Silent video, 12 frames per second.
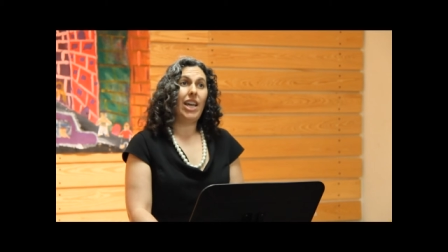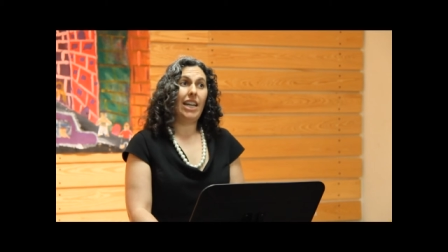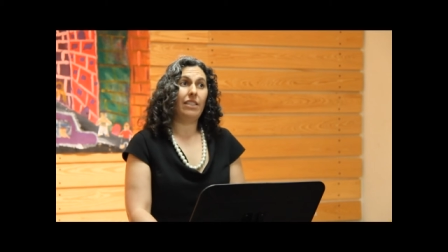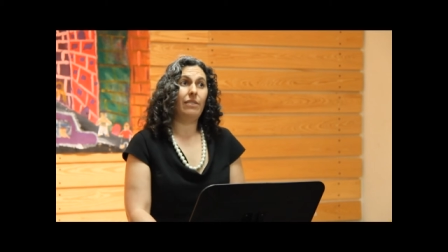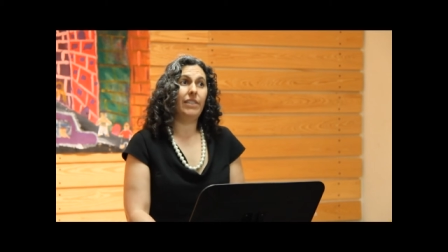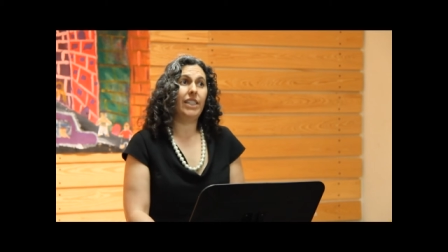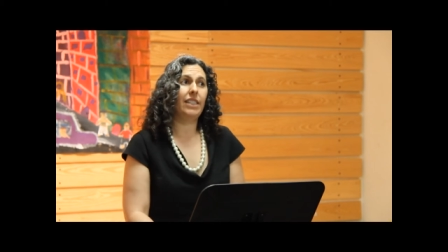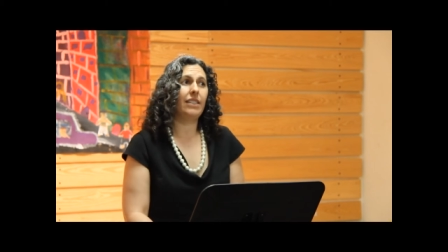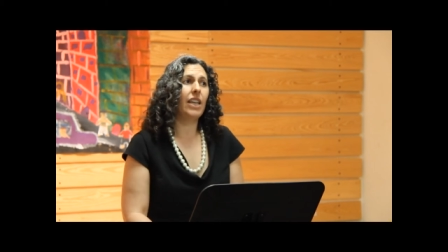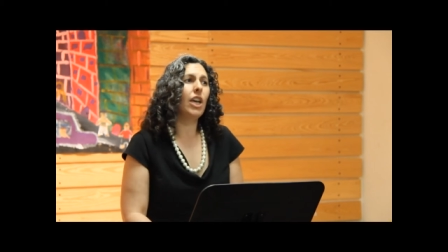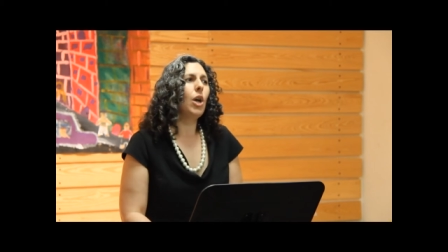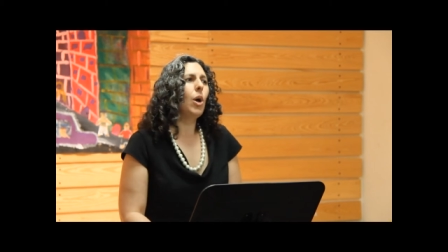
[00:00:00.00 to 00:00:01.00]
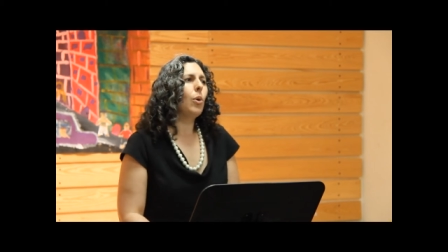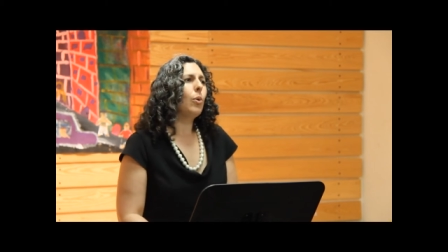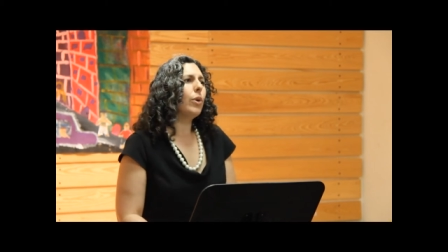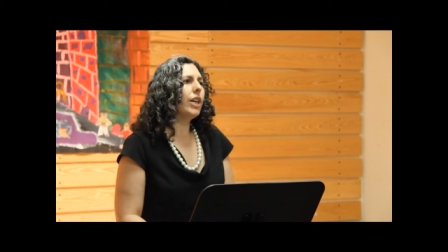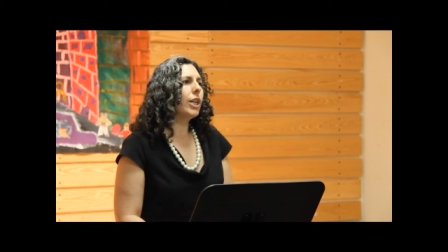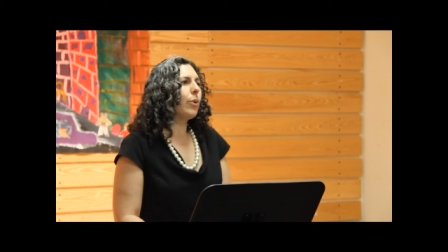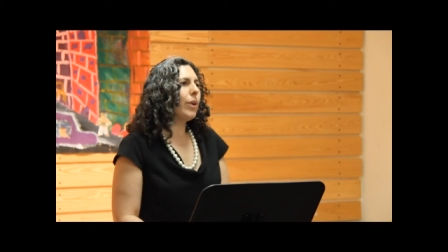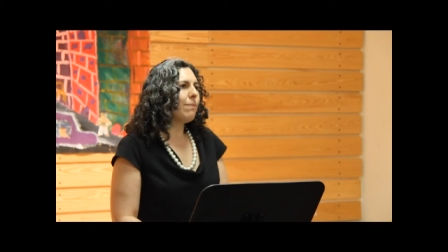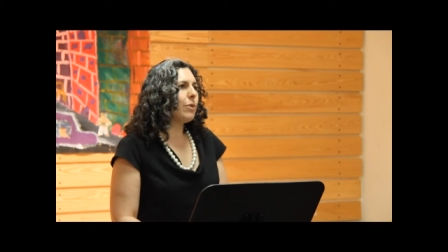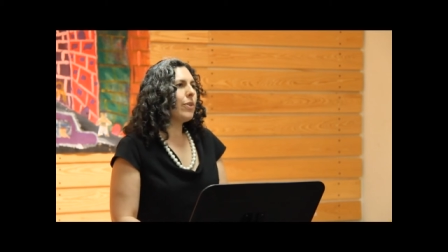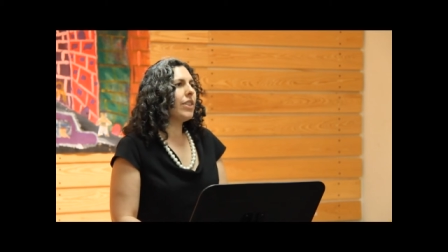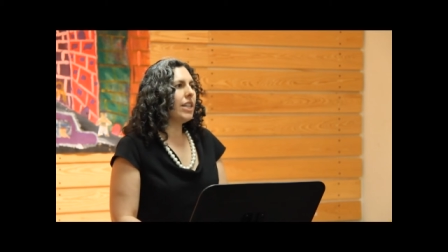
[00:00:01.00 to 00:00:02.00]
activists, who are
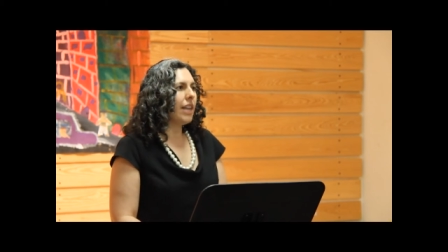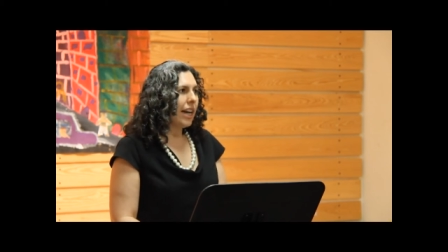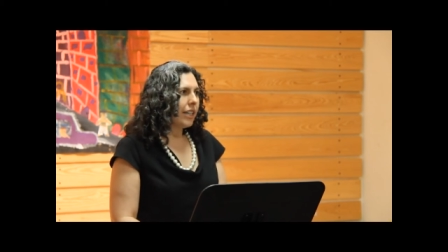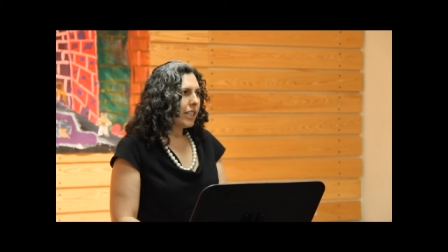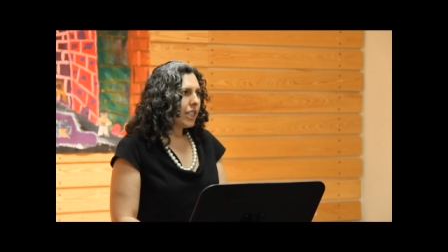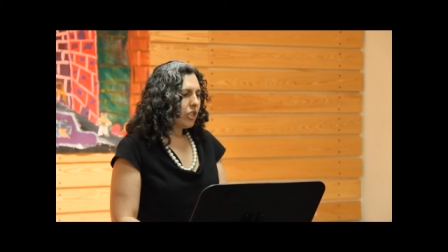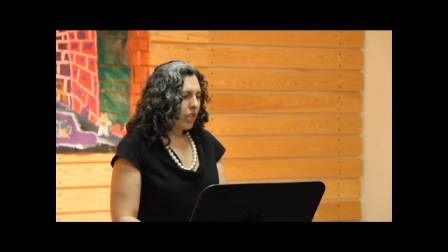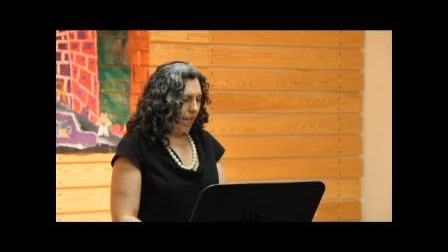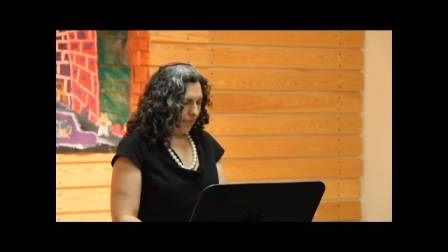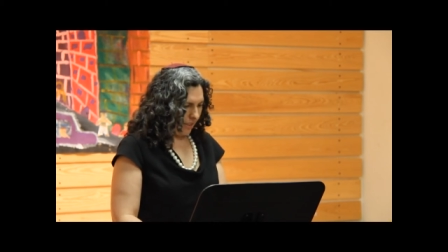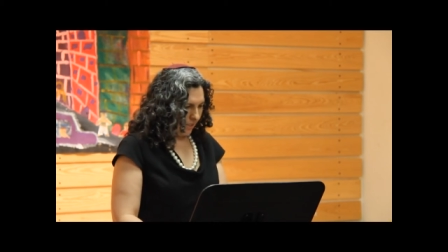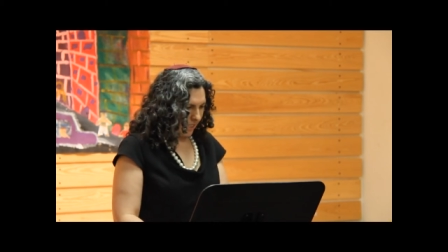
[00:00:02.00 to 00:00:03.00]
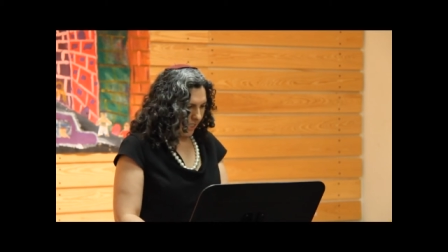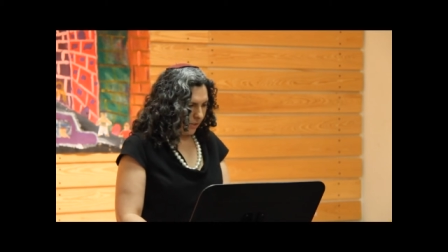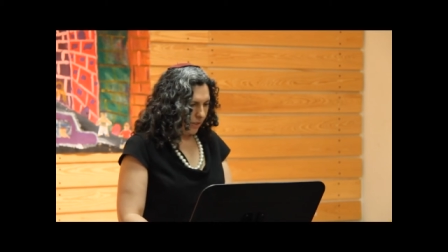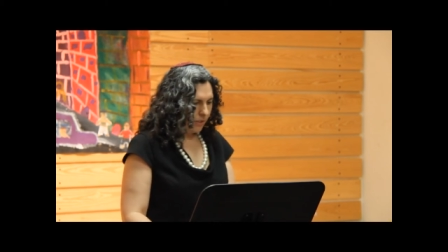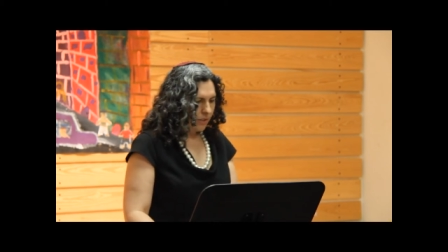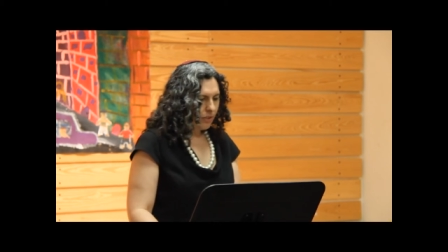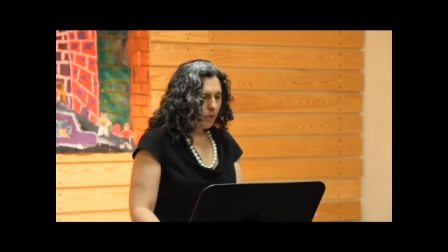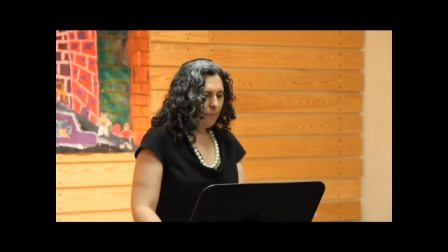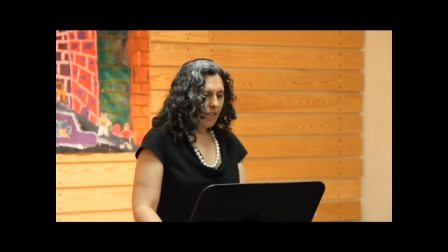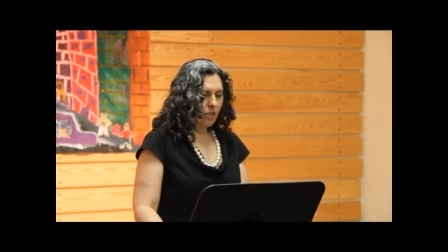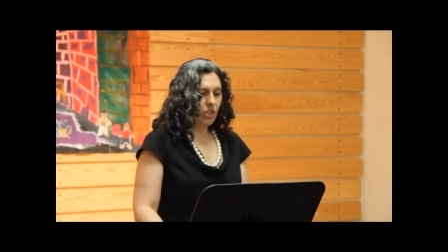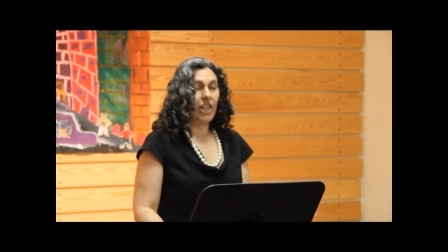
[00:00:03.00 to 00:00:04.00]
equipped with the knowledge and the skills to
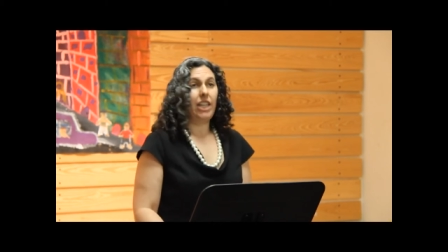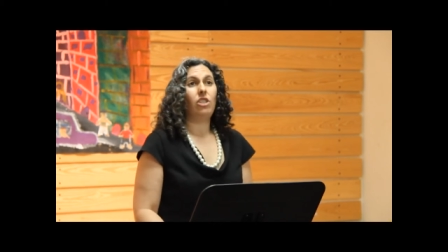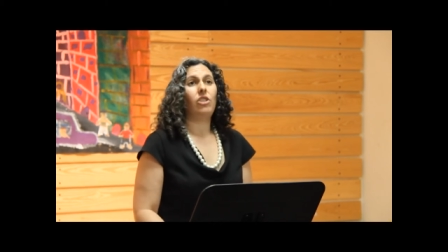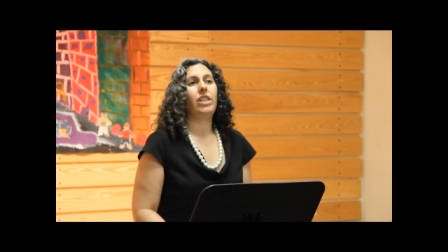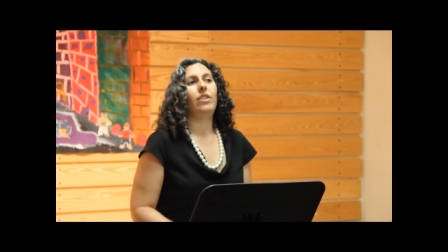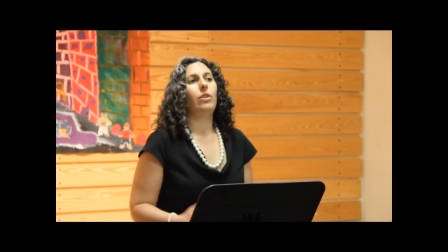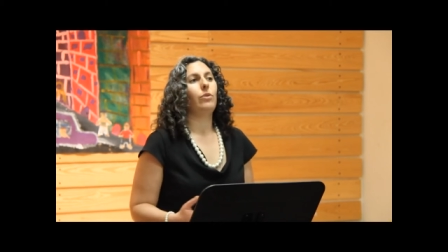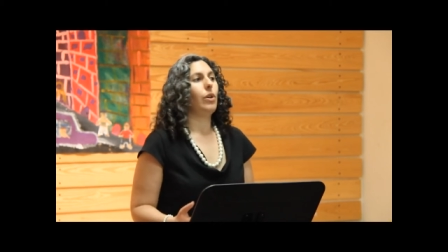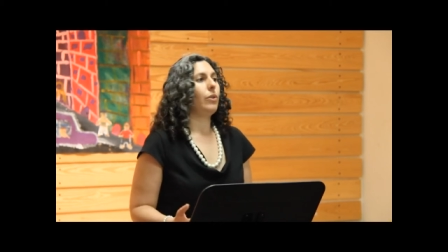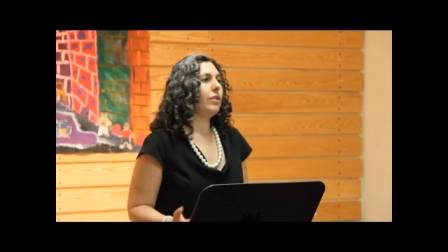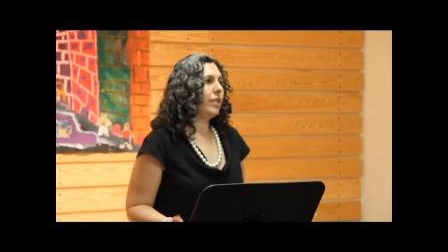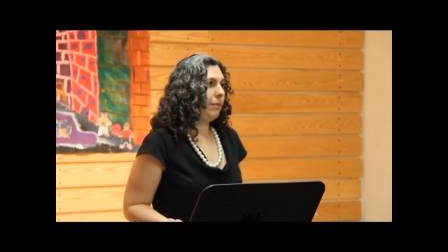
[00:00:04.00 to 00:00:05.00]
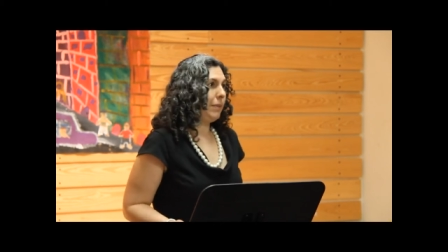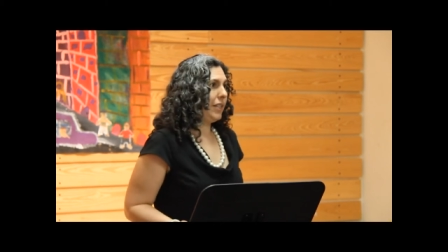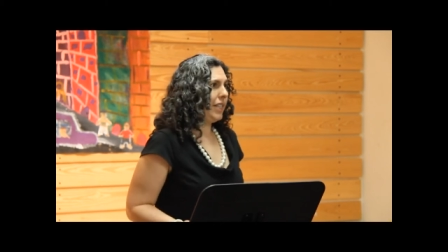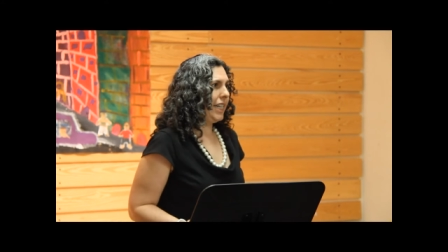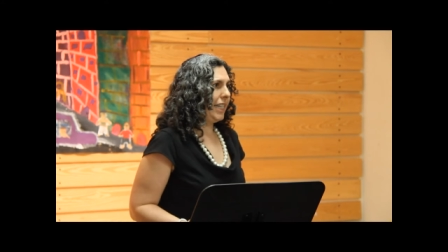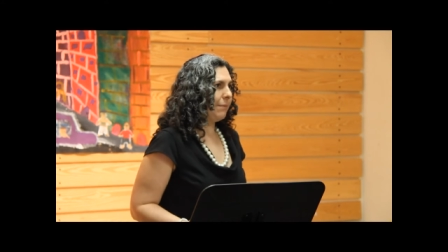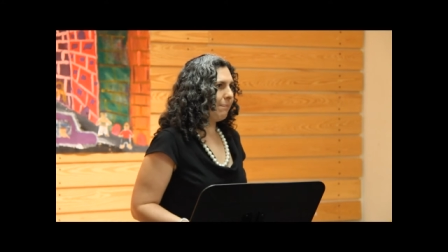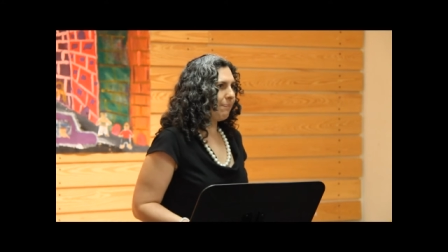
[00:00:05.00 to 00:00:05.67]
make change in their local community.